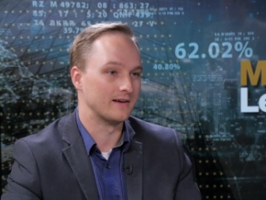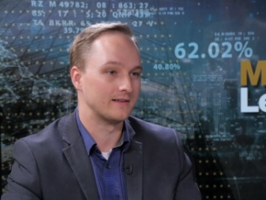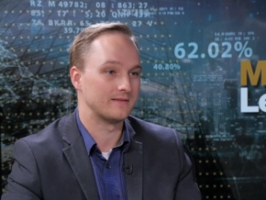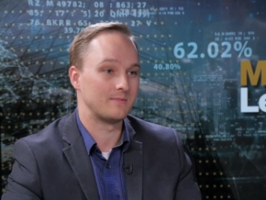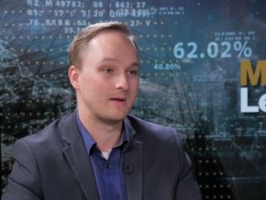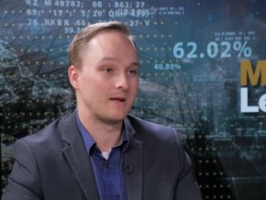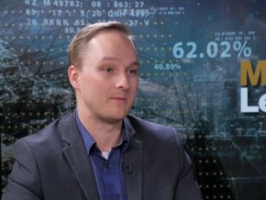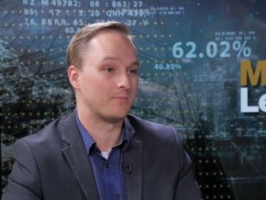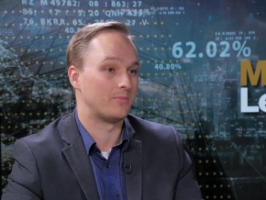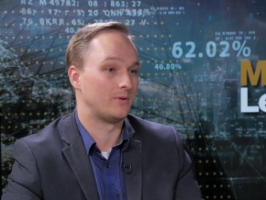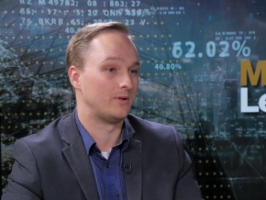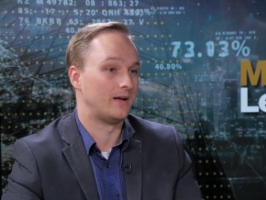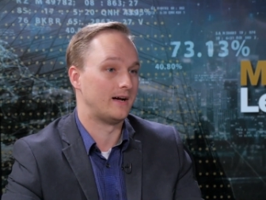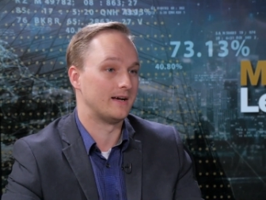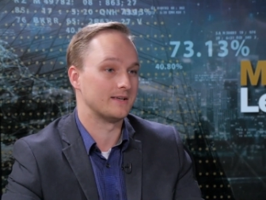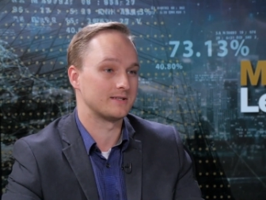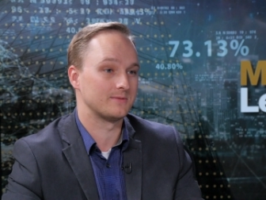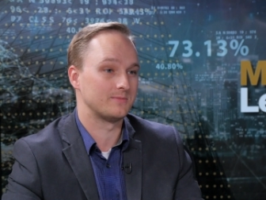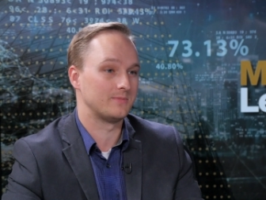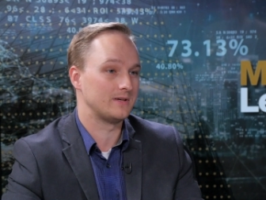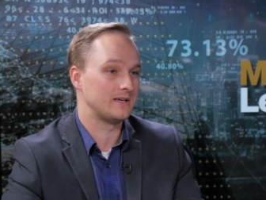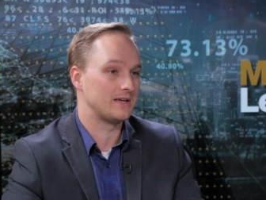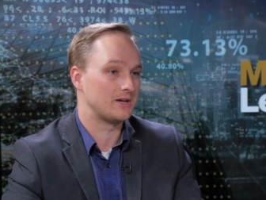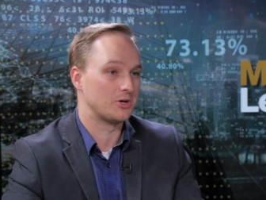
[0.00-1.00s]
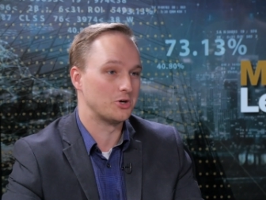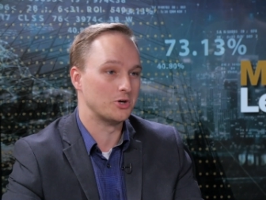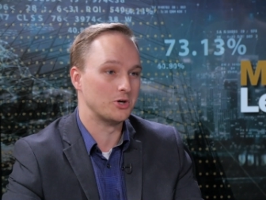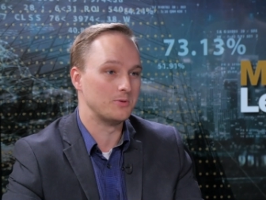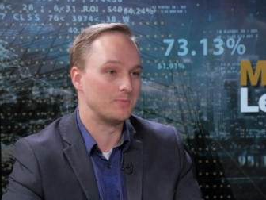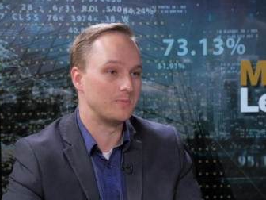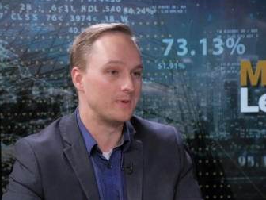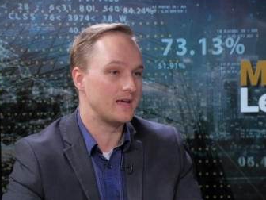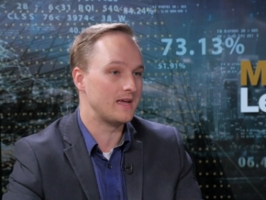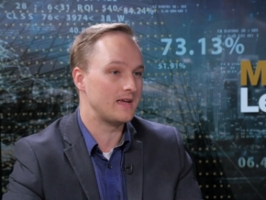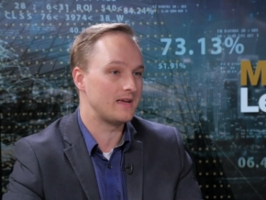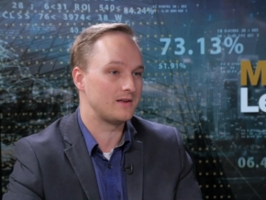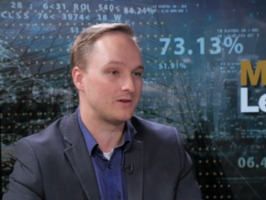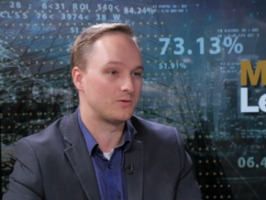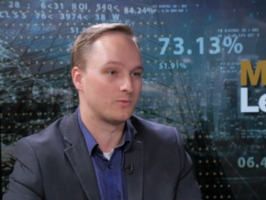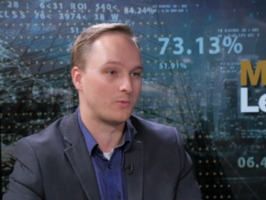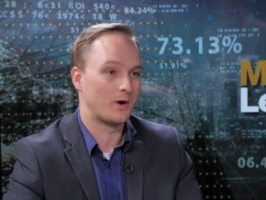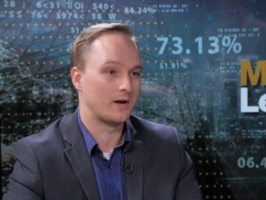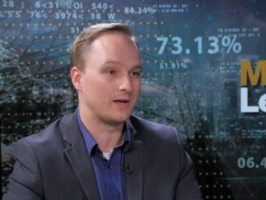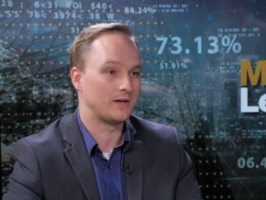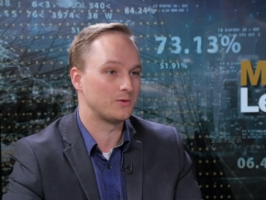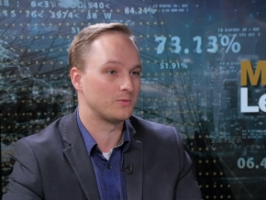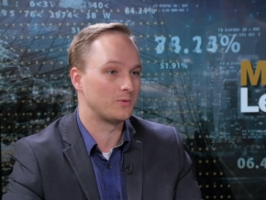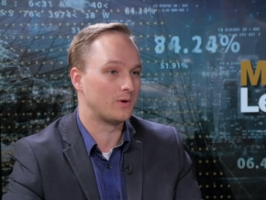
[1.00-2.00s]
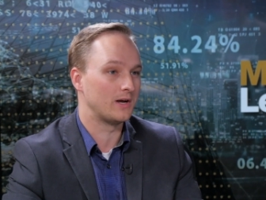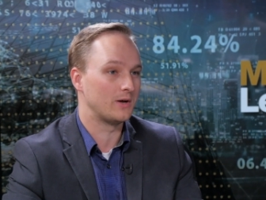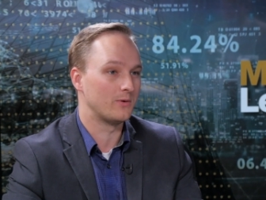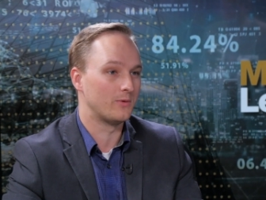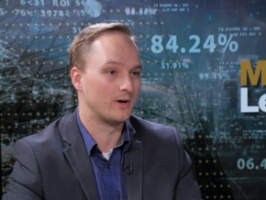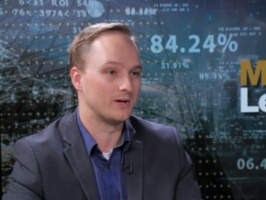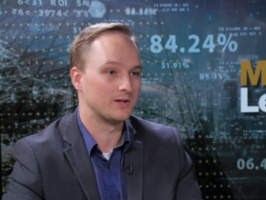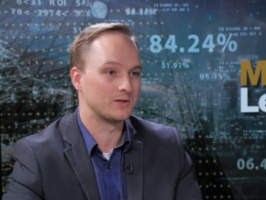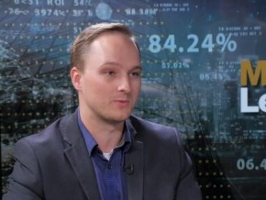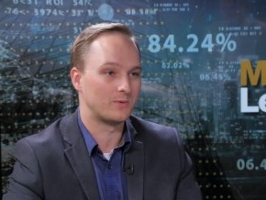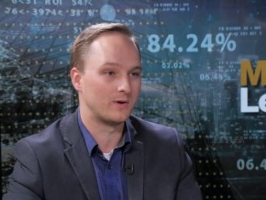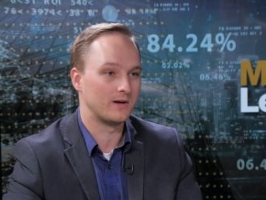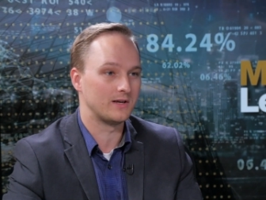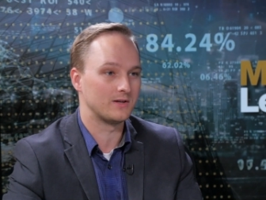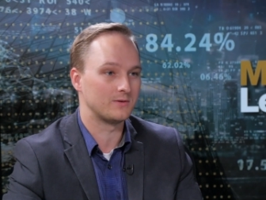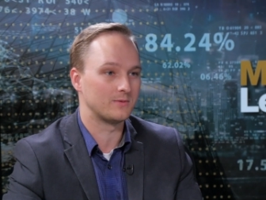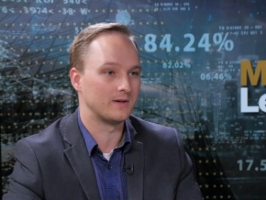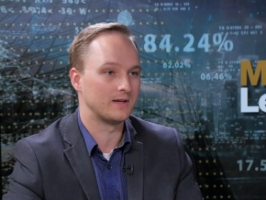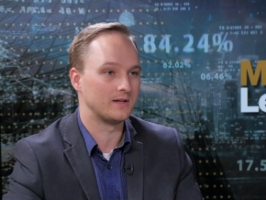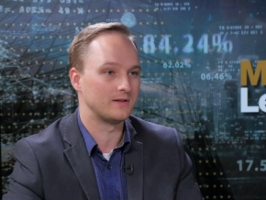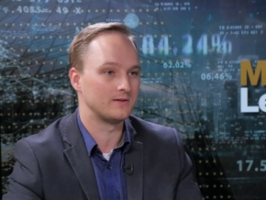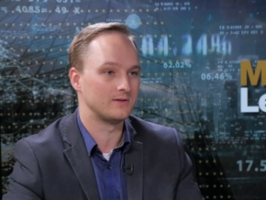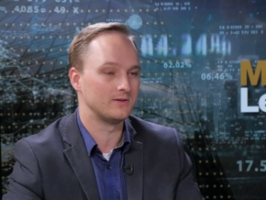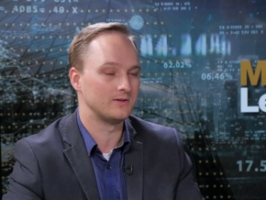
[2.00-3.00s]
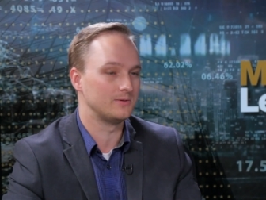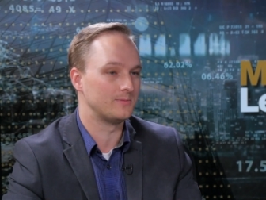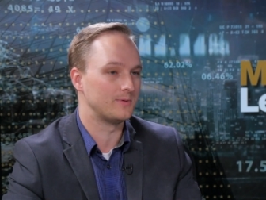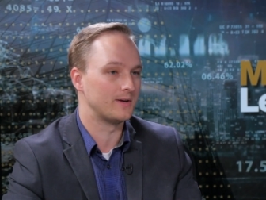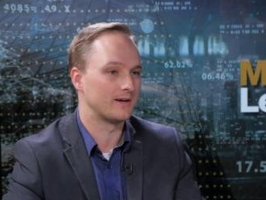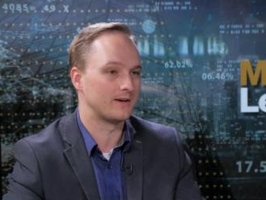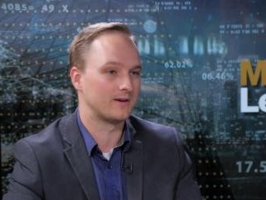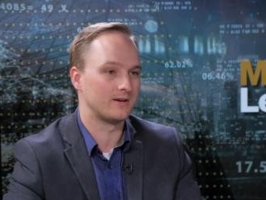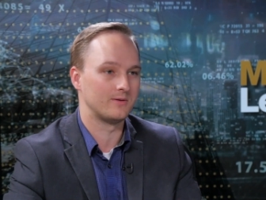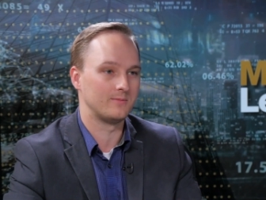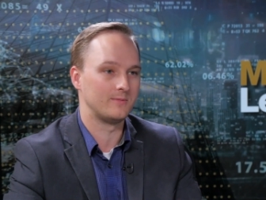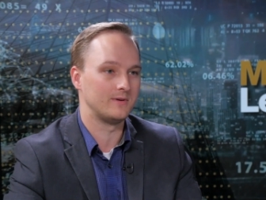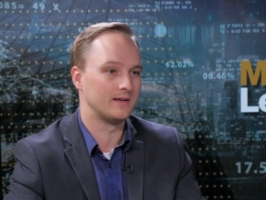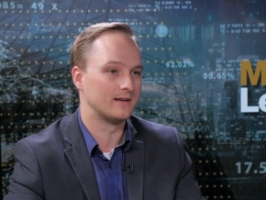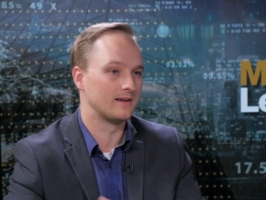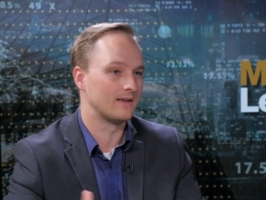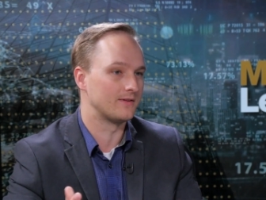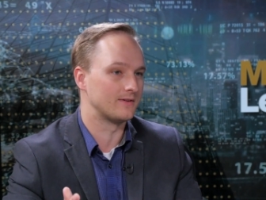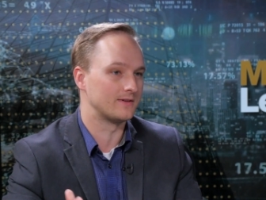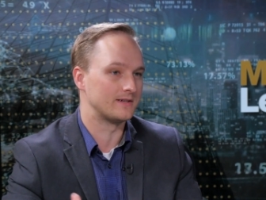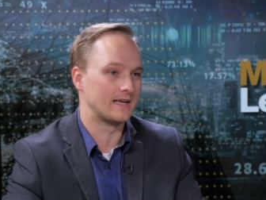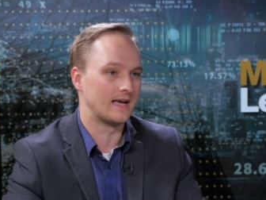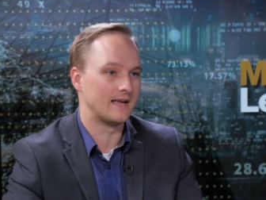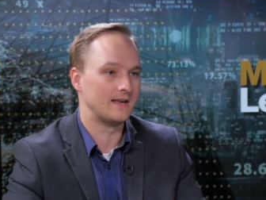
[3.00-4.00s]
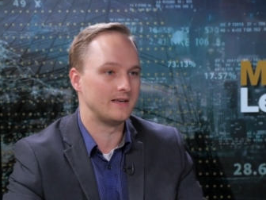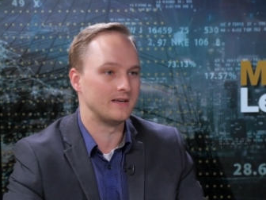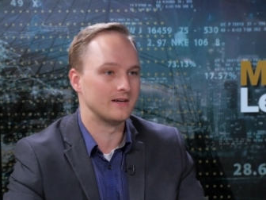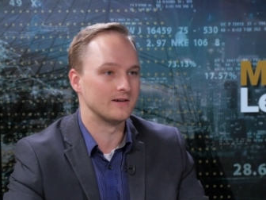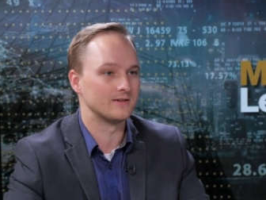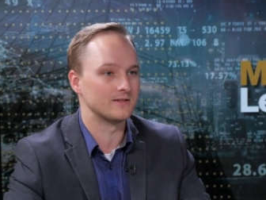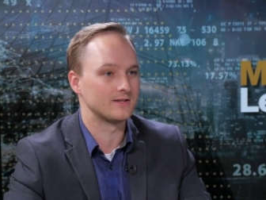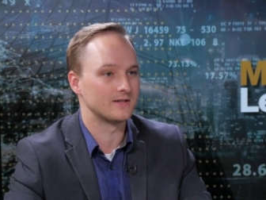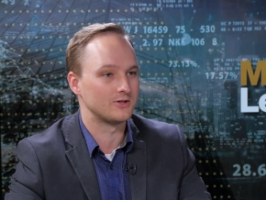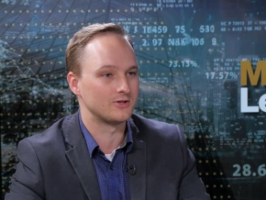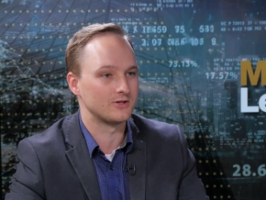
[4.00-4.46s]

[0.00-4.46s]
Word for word: It plausibly could be 2021, 2022, but it could be another 10 years.